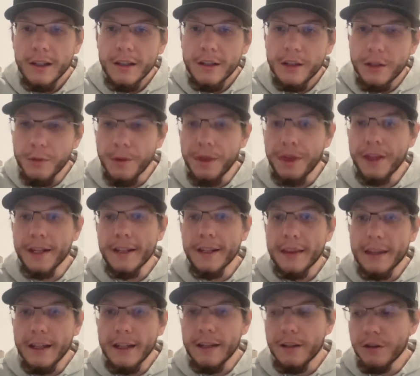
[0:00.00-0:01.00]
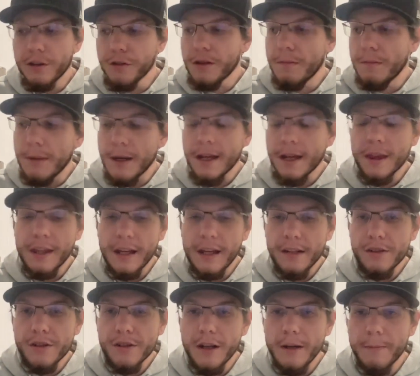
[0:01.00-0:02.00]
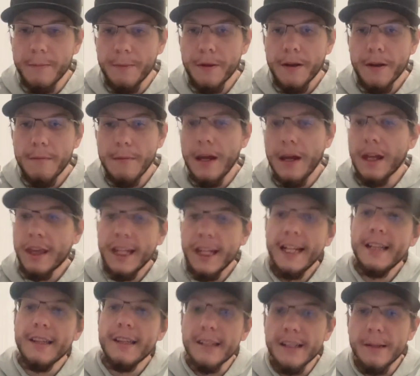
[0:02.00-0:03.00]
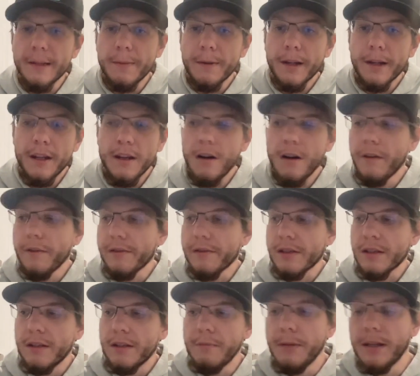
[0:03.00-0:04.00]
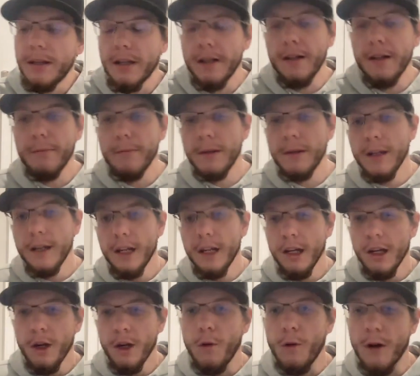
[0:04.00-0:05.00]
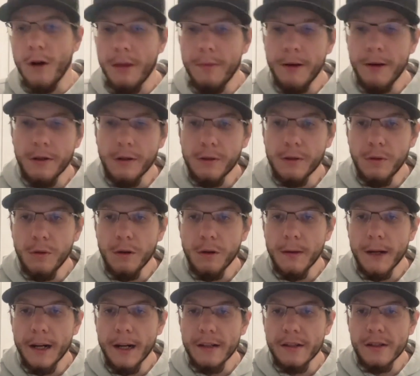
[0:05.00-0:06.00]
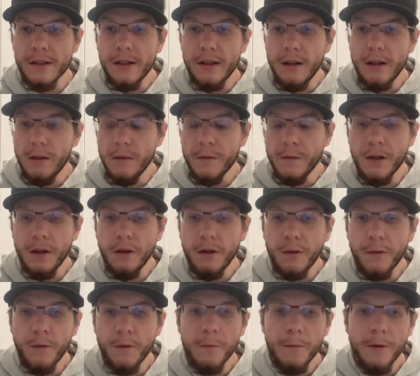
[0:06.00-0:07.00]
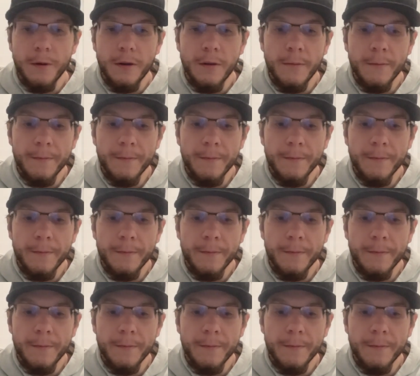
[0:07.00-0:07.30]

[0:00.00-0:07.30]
You would think that you can make that jump, make that leap, and all of a sudden become one of the better quarterbacks in all of college football.